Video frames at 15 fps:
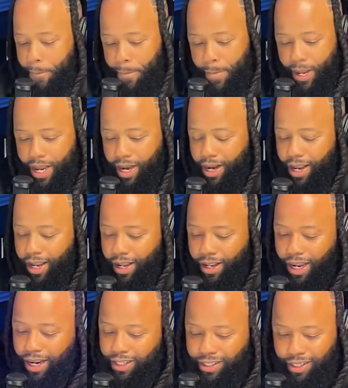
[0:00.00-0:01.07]
it ain't,
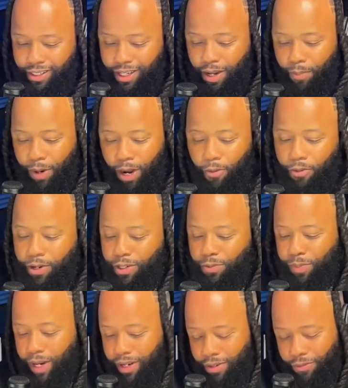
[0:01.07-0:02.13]
like I said, it's not about winning. It's
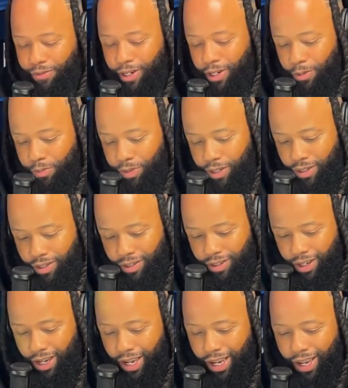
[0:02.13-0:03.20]
about developing
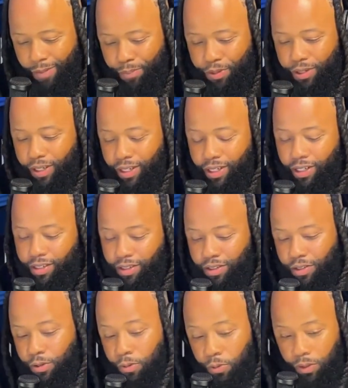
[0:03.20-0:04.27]
and putting kids in
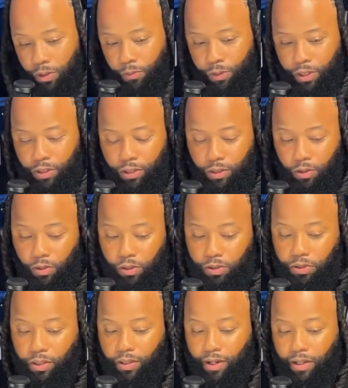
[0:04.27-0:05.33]
school. And if we just going
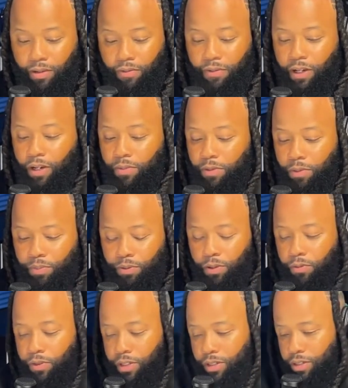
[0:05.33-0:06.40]
strictly out developing and
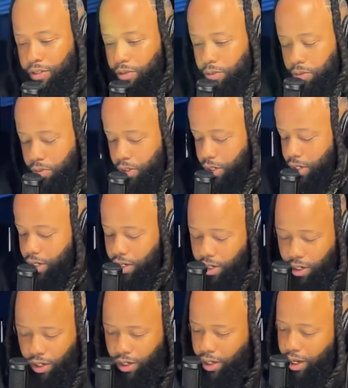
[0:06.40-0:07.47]
putting wins in school,
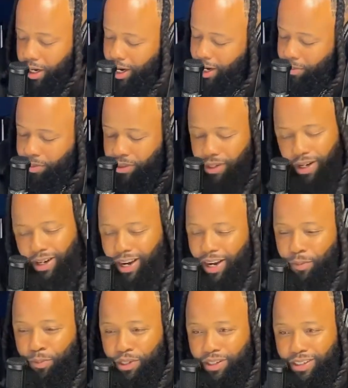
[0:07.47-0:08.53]
I gotta be
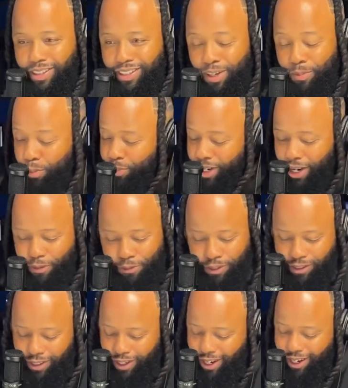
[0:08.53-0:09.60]
elite. I'm a brag for a
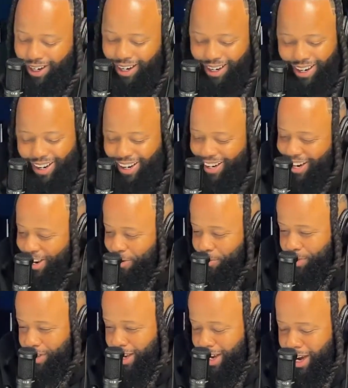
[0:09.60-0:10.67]
second. I
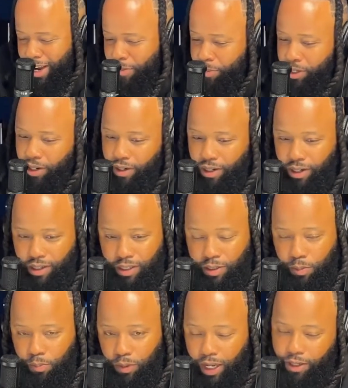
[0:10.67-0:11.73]
gotta be up there because
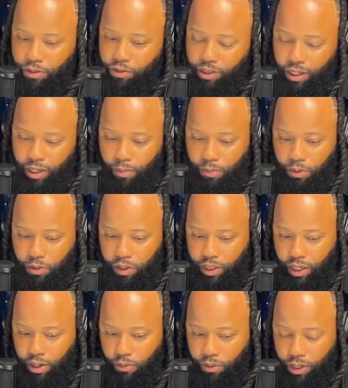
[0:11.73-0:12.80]
I'm, like you said, I'm doing
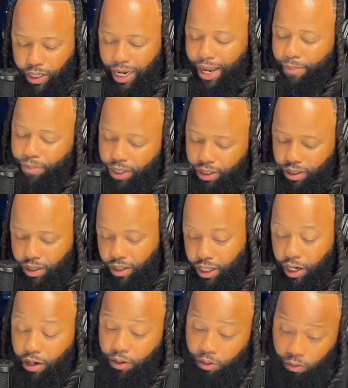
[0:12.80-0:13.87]
that with not me.
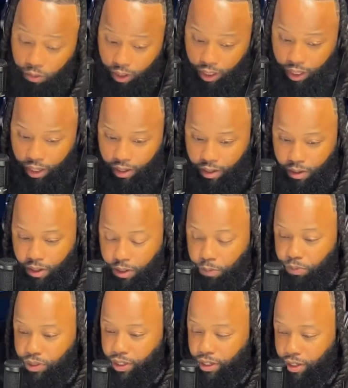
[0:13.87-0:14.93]
They're doing that
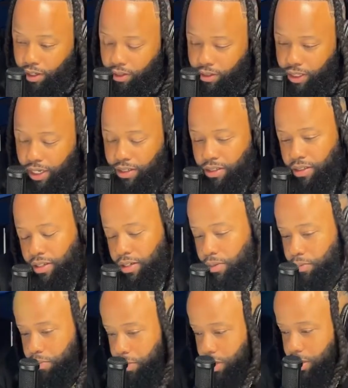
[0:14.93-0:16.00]
themselves. They just
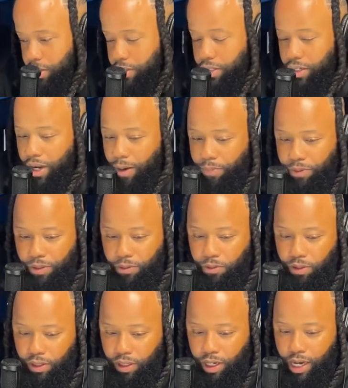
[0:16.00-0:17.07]
come to the
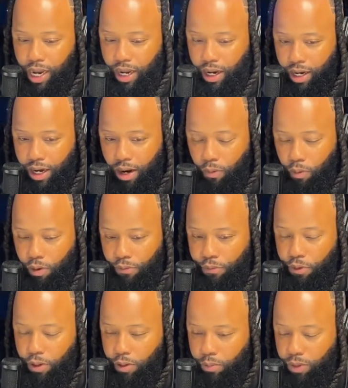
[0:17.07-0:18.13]
opportunity and I work
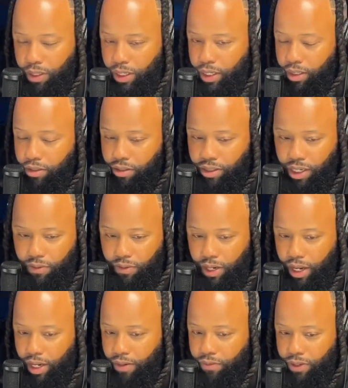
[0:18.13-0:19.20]
for them. But they 7th,
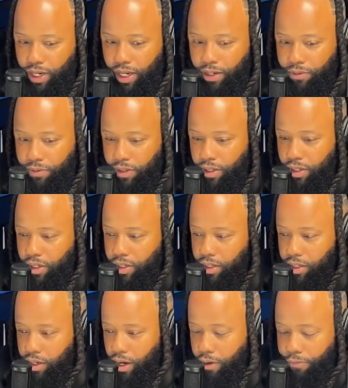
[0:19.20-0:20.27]
8th, 9th,
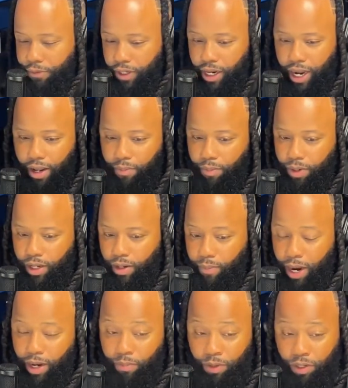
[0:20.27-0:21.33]
unforgotten man.
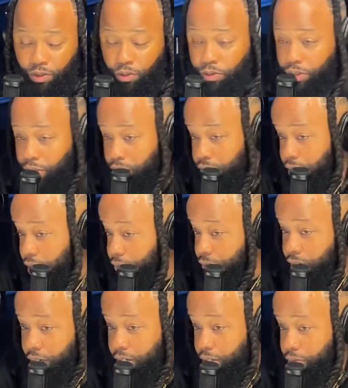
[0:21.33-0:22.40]
Might have been juniors on
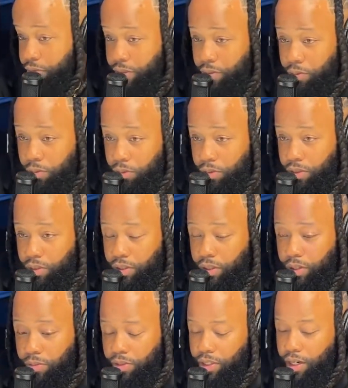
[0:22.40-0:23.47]
JV at different schools. You
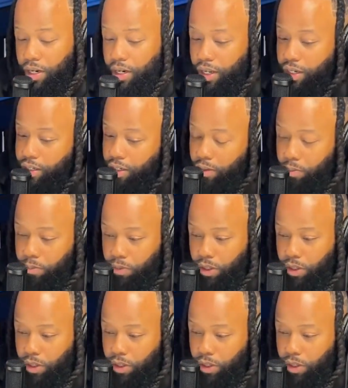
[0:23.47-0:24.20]
know what I'm saying? They come